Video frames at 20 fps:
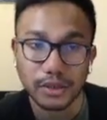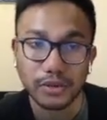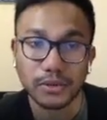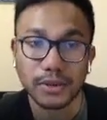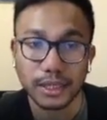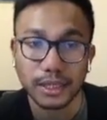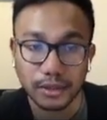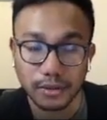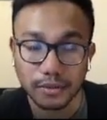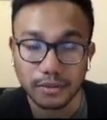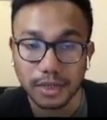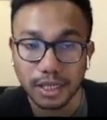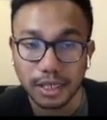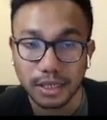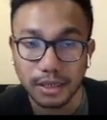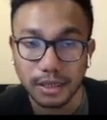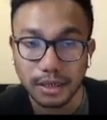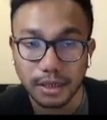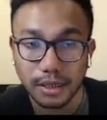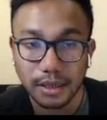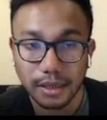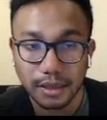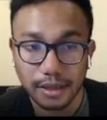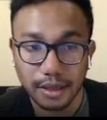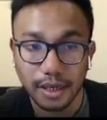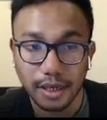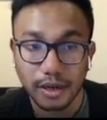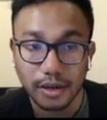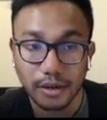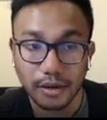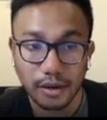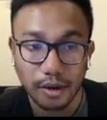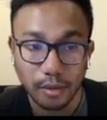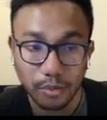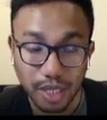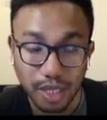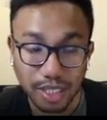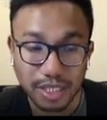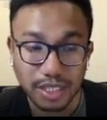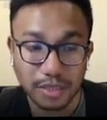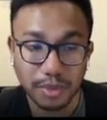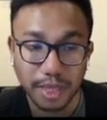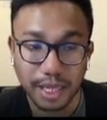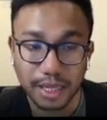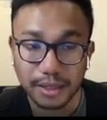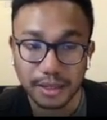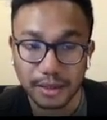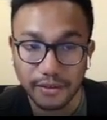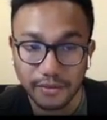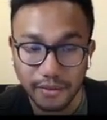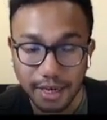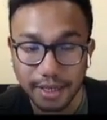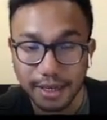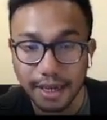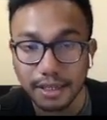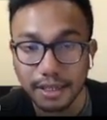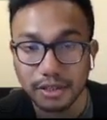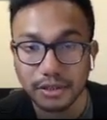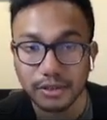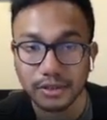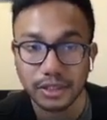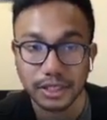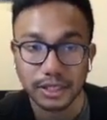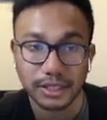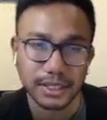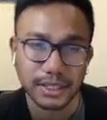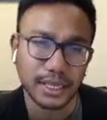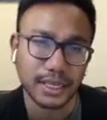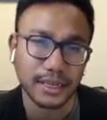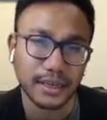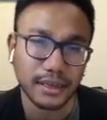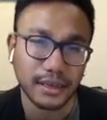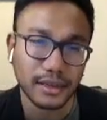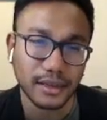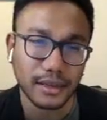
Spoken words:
You get to read their business plan, their financials, and say,